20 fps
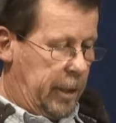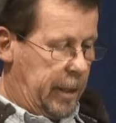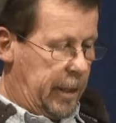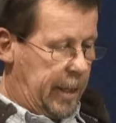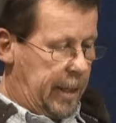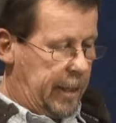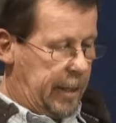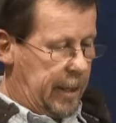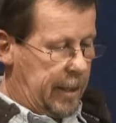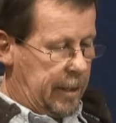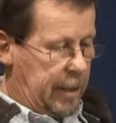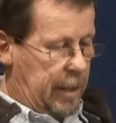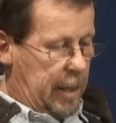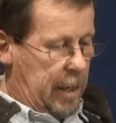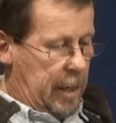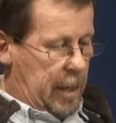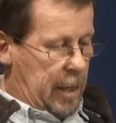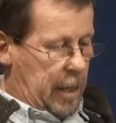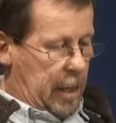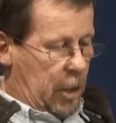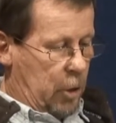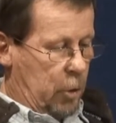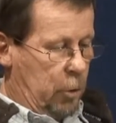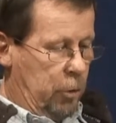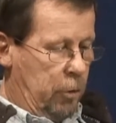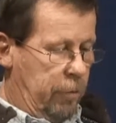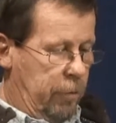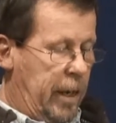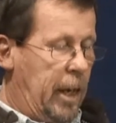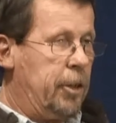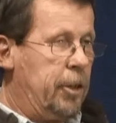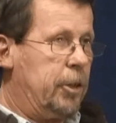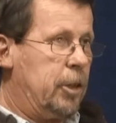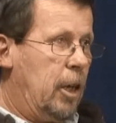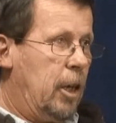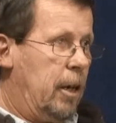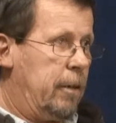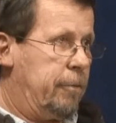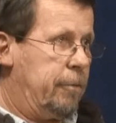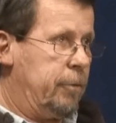building a good and
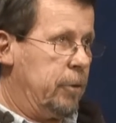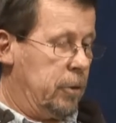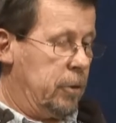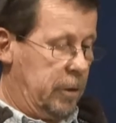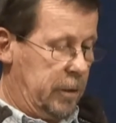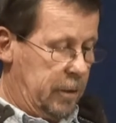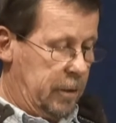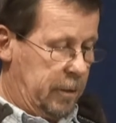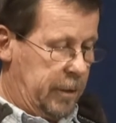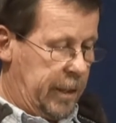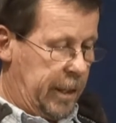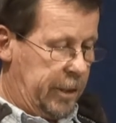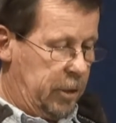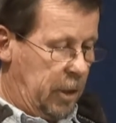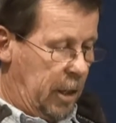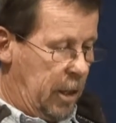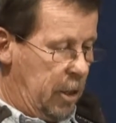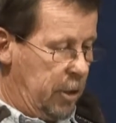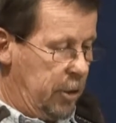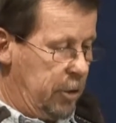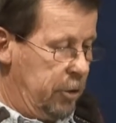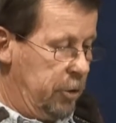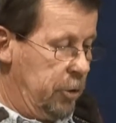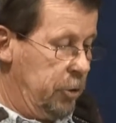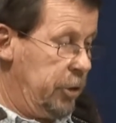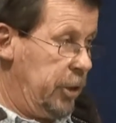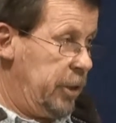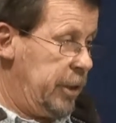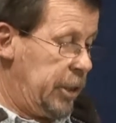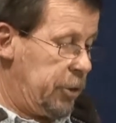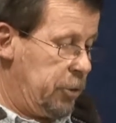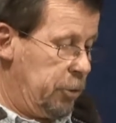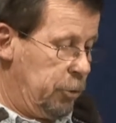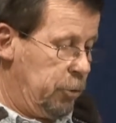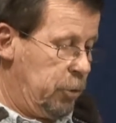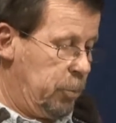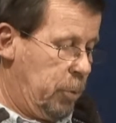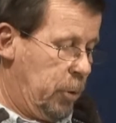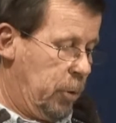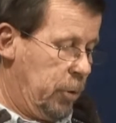valued life for Daniel Hogan, using
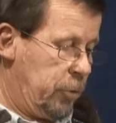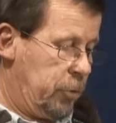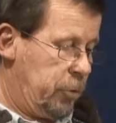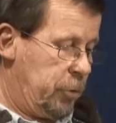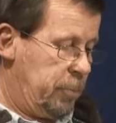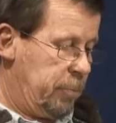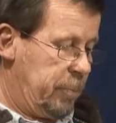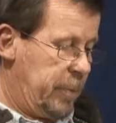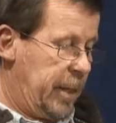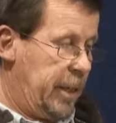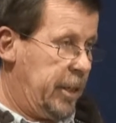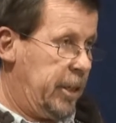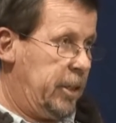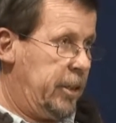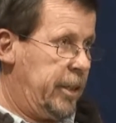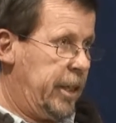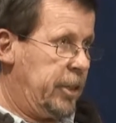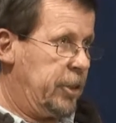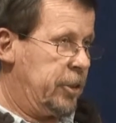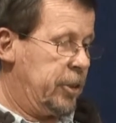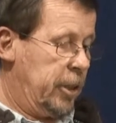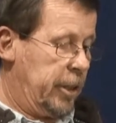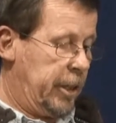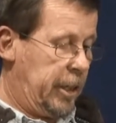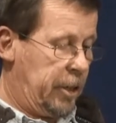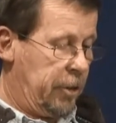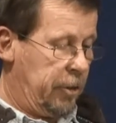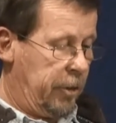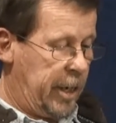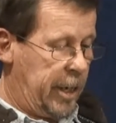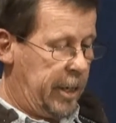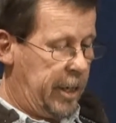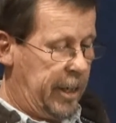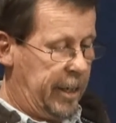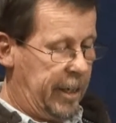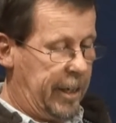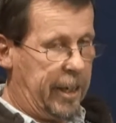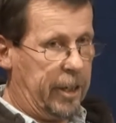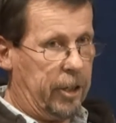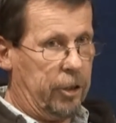natural supports and intentionally
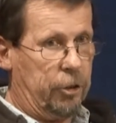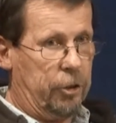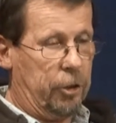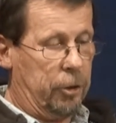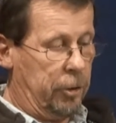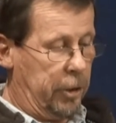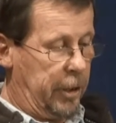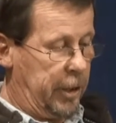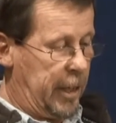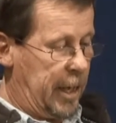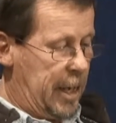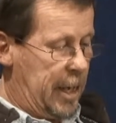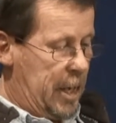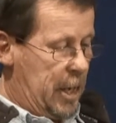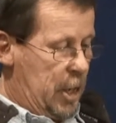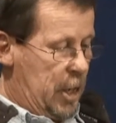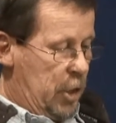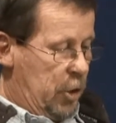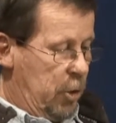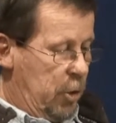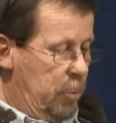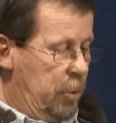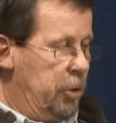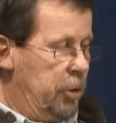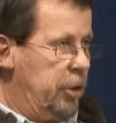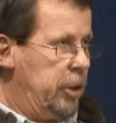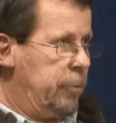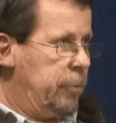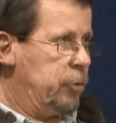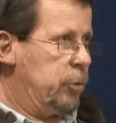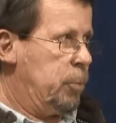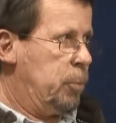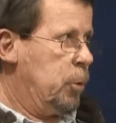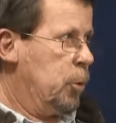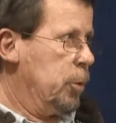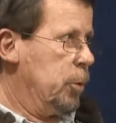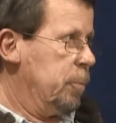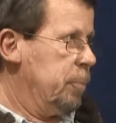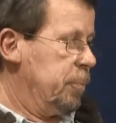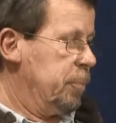creating an enduring community
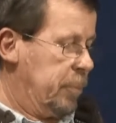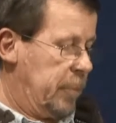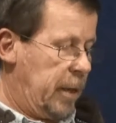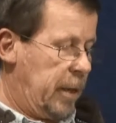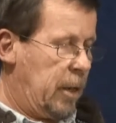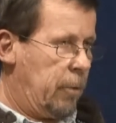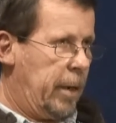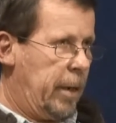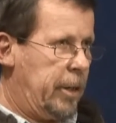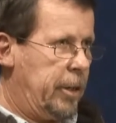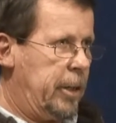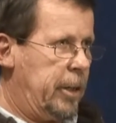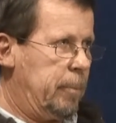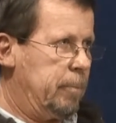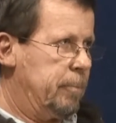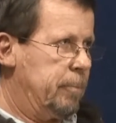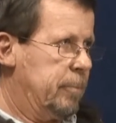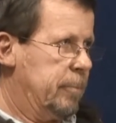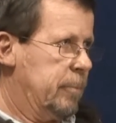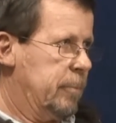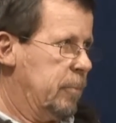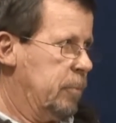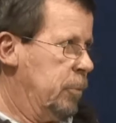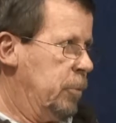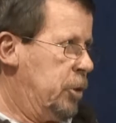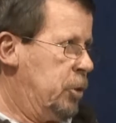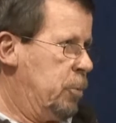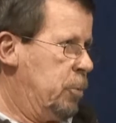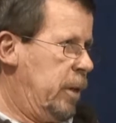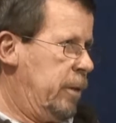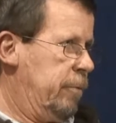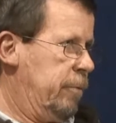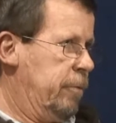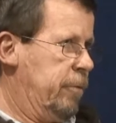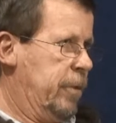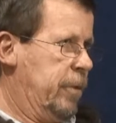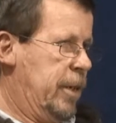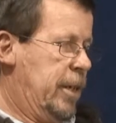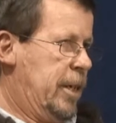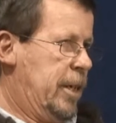of support around him, which
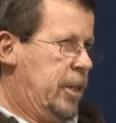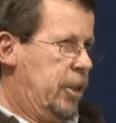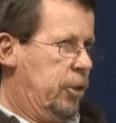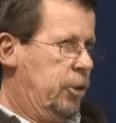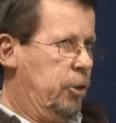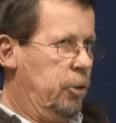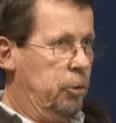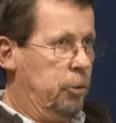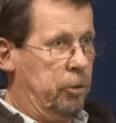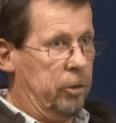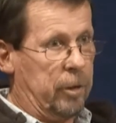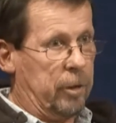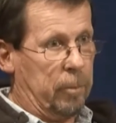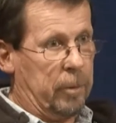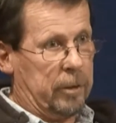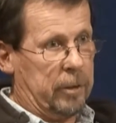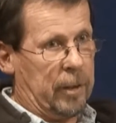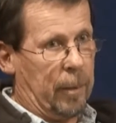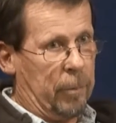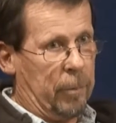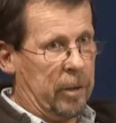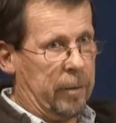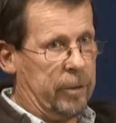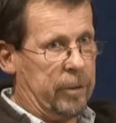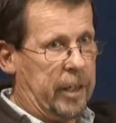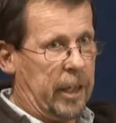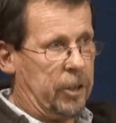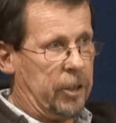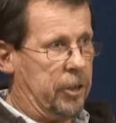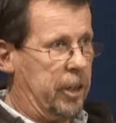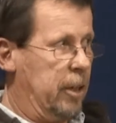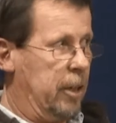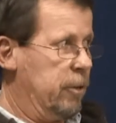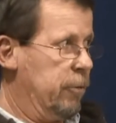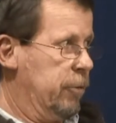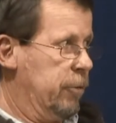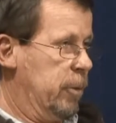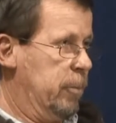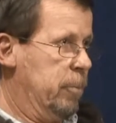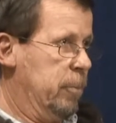we've used as a bit something of a
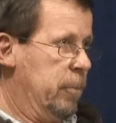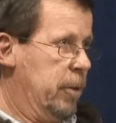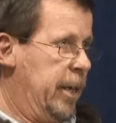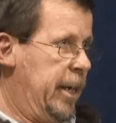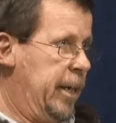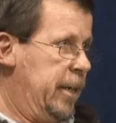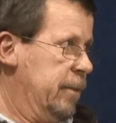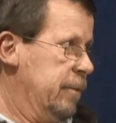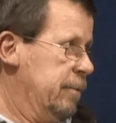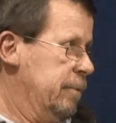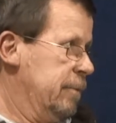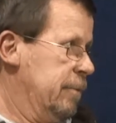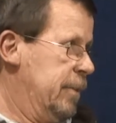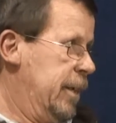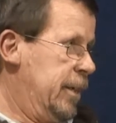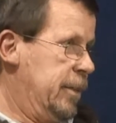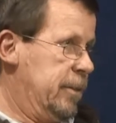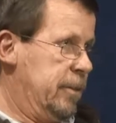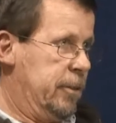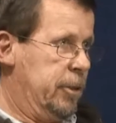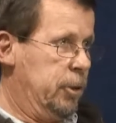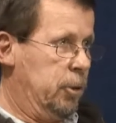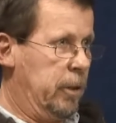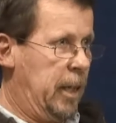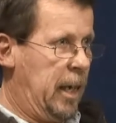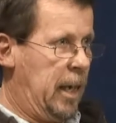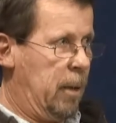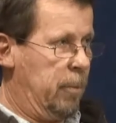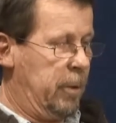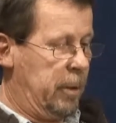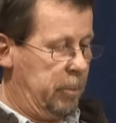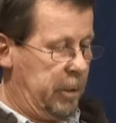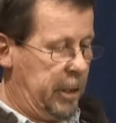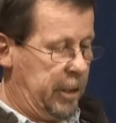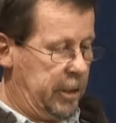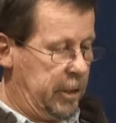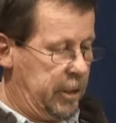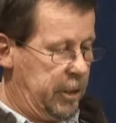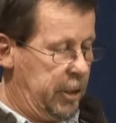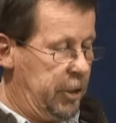touchstone from then until
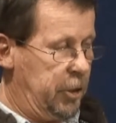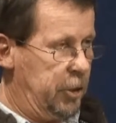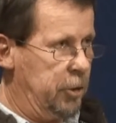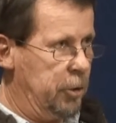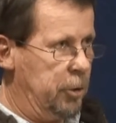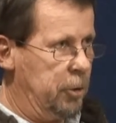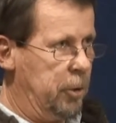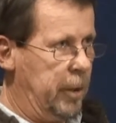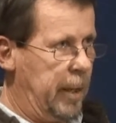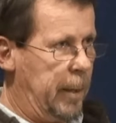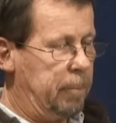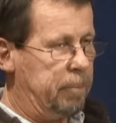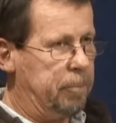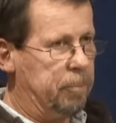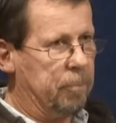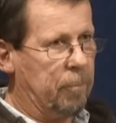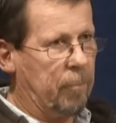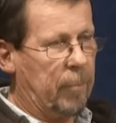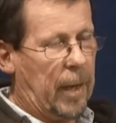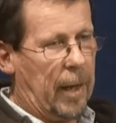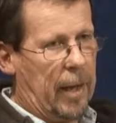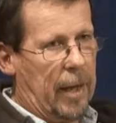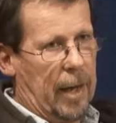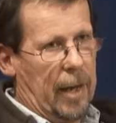now, and we continue to do that.